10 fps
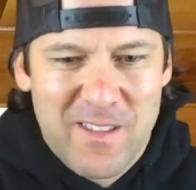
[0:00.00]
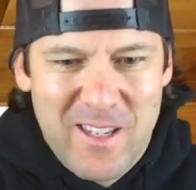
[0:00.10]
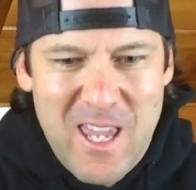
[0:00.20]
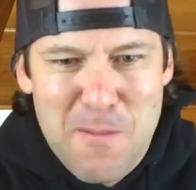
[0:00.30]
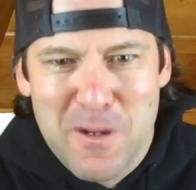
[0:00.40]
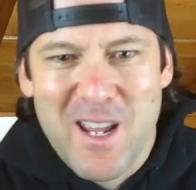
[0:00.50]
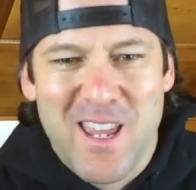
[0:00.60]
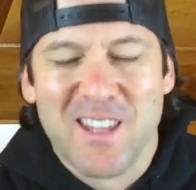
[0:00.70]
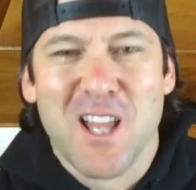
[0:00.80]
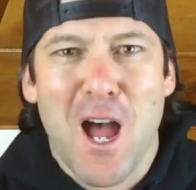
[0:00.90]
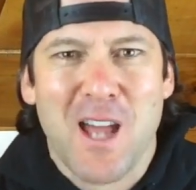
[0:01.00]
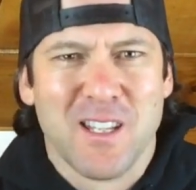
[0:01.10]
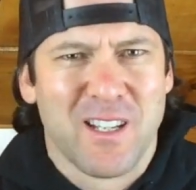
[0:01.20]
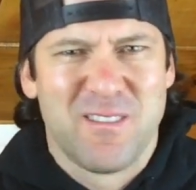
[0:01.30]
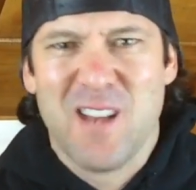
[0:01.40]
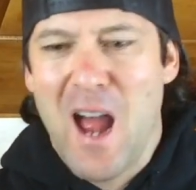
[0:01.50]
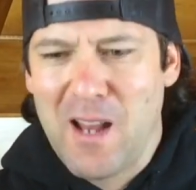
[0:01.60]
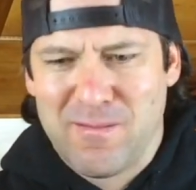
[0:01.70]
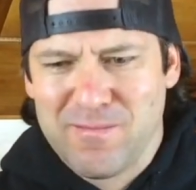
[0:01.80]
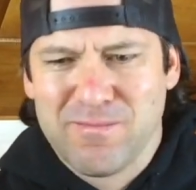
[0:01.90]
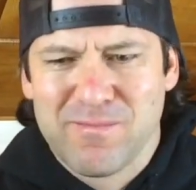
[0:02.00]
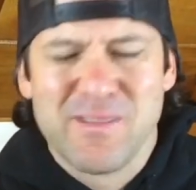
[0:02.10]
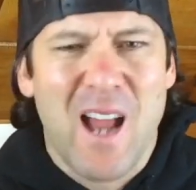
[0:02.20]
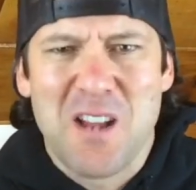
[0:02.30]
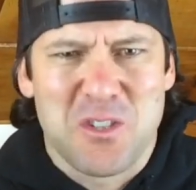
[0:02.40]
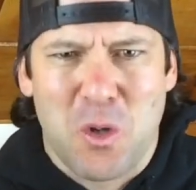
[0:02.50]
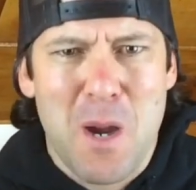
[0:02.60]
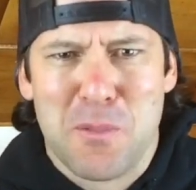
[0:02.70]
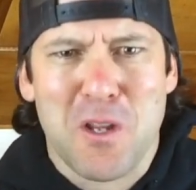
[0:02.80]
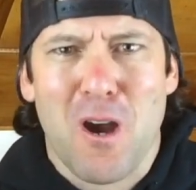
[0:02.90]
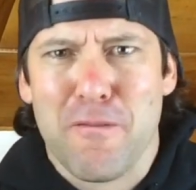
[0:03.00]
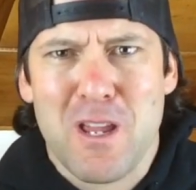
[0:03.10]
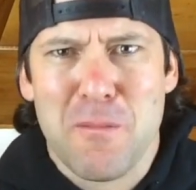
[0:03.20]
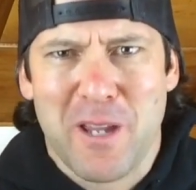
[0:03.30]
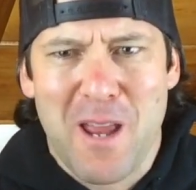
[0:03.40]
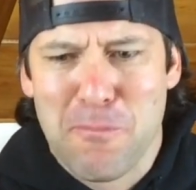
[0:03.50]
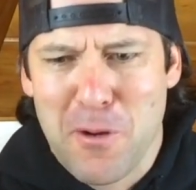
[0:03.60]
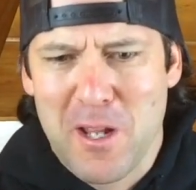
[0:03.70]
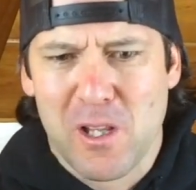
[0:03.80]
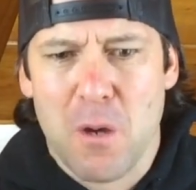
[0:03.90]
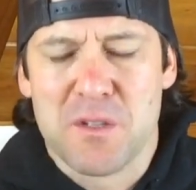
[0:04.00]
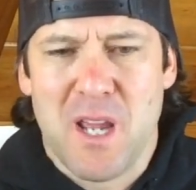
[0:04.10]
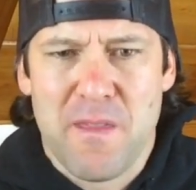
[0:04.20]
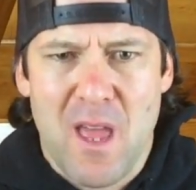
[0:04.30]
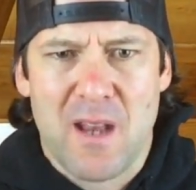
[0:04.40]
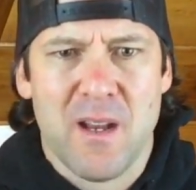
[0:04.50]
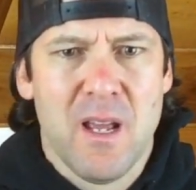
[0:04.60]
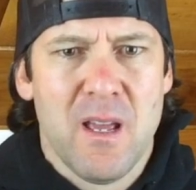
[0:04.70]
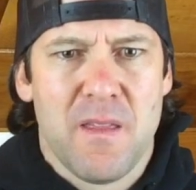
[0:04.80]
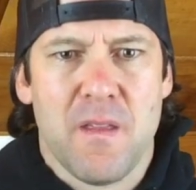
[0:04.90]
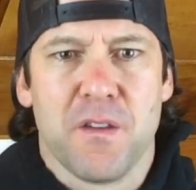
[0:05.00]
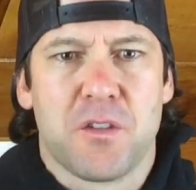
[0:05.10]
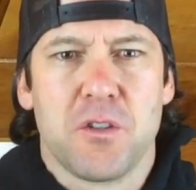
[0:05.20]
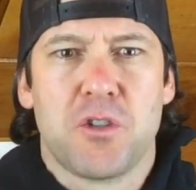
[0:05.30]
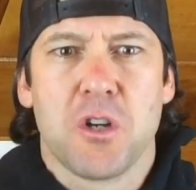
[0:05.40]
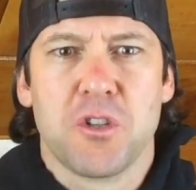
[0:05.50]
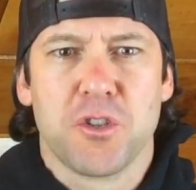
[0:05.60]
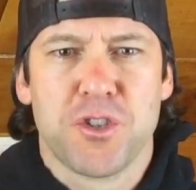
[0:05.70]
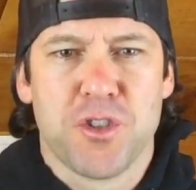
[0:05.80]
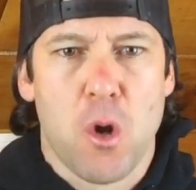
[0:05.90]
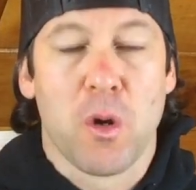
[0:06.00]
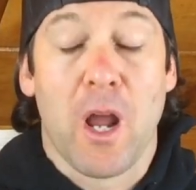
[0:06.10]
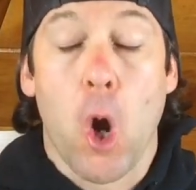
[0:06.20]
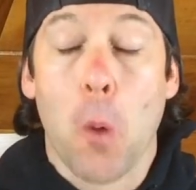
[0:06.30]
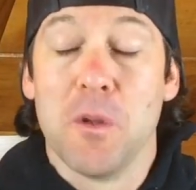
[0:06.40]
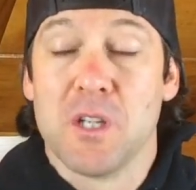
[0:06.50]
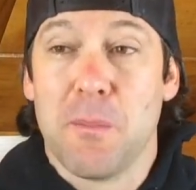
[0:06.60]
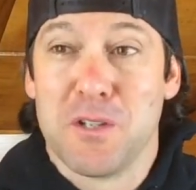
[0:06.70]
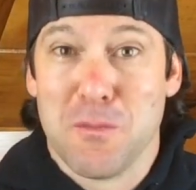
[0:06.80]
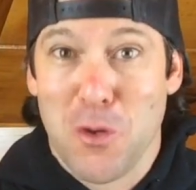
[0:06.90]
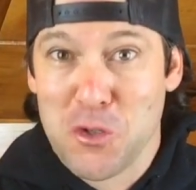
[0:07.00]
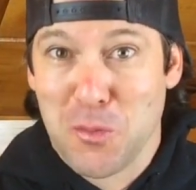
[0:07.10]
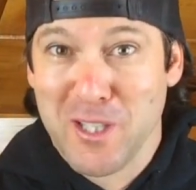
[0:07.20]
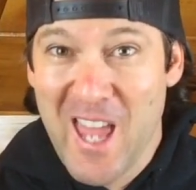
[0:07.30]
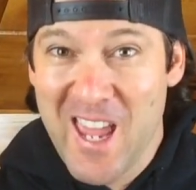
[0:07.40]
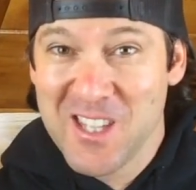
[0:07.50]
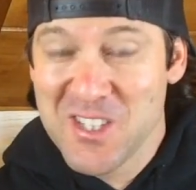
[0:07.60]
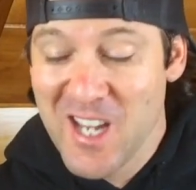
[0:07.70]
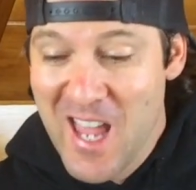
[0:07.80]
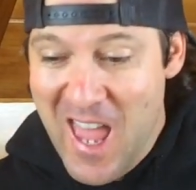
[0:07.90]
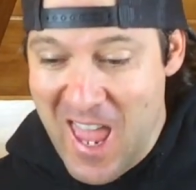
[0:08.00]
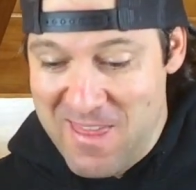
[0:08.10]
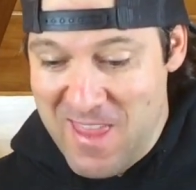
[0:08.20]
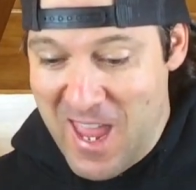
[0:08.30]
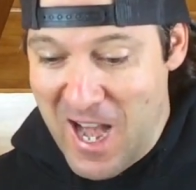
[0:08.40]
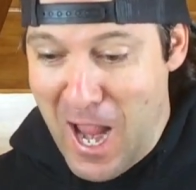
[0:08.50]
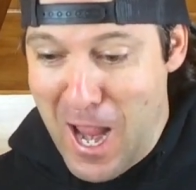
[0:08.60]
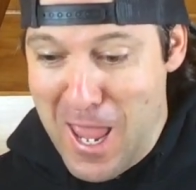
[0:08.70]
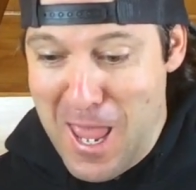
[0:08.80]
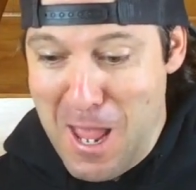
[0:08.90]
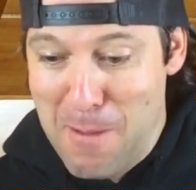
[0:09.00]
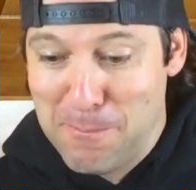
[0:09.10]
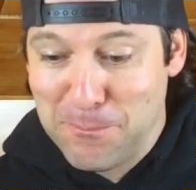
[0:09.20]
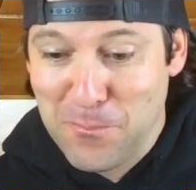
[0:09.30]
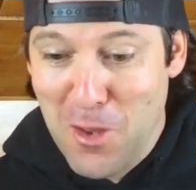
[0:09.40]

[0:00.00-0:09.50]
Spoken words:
keeping it in line, like not scraping the RV, but getting pretty close. And then the construction zone kind of opens up into multiple lanes, and then I am